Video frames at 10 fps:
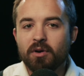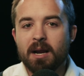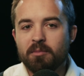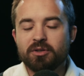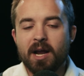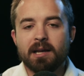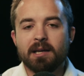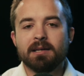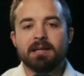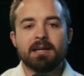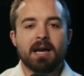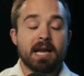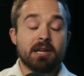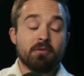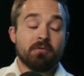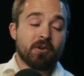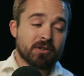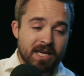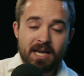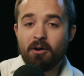camera tracking. I know
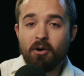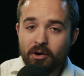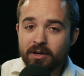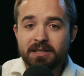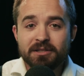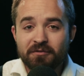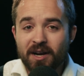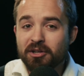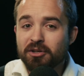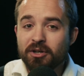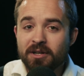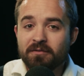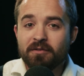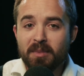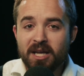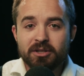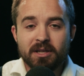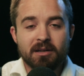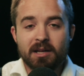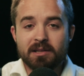firsthand how hard it is to find good
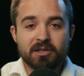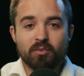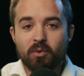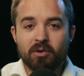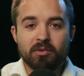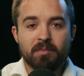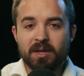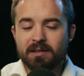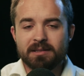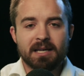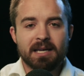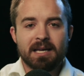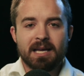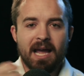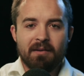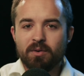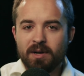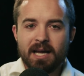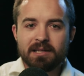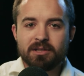information in this world because
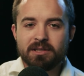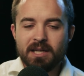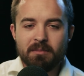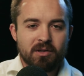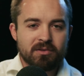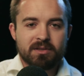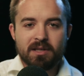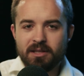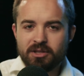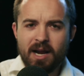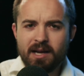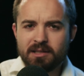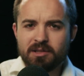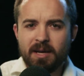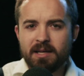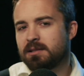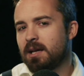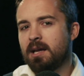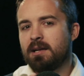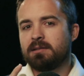everyone has good demos in the tracking space,
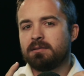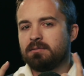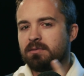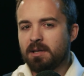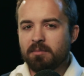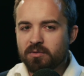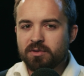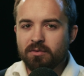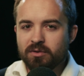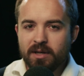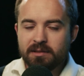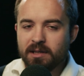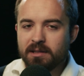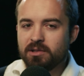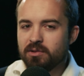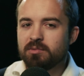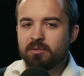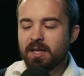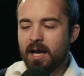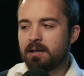and demos don't translate into
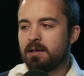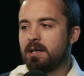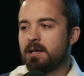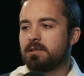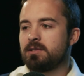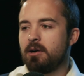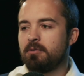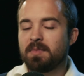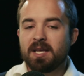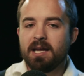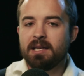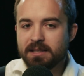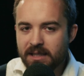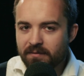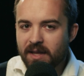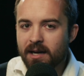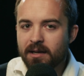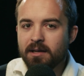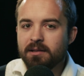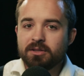usable tech. So in a sea of that,
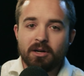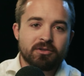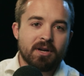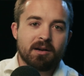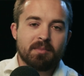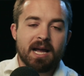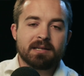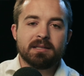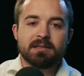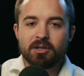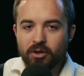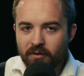the StarTracker Max is a good